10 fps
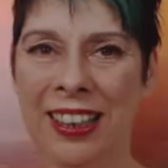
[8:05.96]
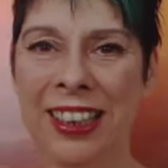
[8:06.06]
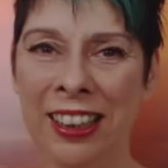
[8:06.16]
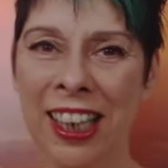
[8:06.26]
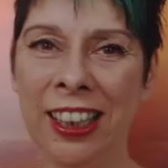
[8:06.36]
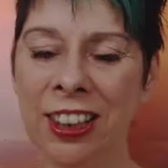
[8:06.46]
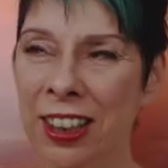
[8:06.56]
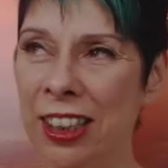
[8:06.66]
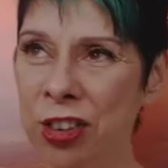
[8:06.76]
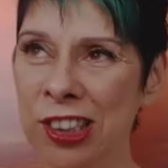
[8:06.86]

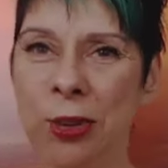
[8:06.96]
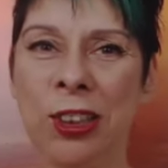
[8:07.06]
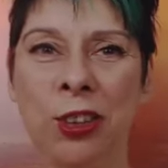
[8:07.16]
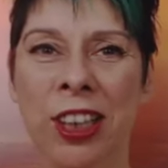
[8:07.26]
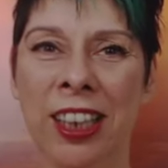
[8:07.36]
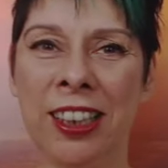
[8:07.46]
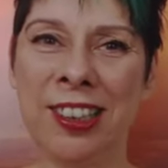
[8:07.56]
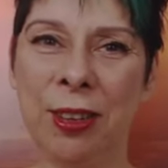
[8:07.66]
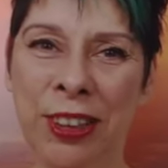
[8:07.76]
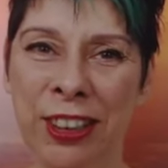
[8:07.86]
I just want to add
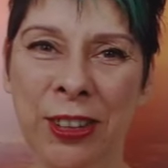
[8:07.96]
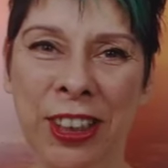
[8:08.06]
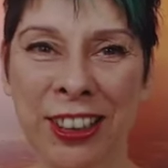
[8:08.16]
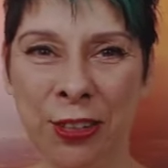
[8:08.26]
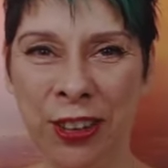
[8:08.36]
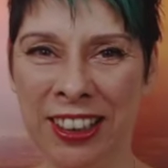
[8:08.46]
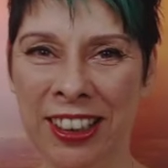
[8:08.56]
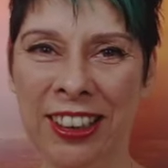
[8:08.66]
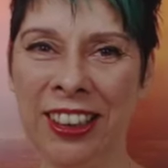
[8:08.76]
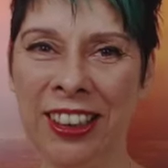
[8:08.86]
something very quickly.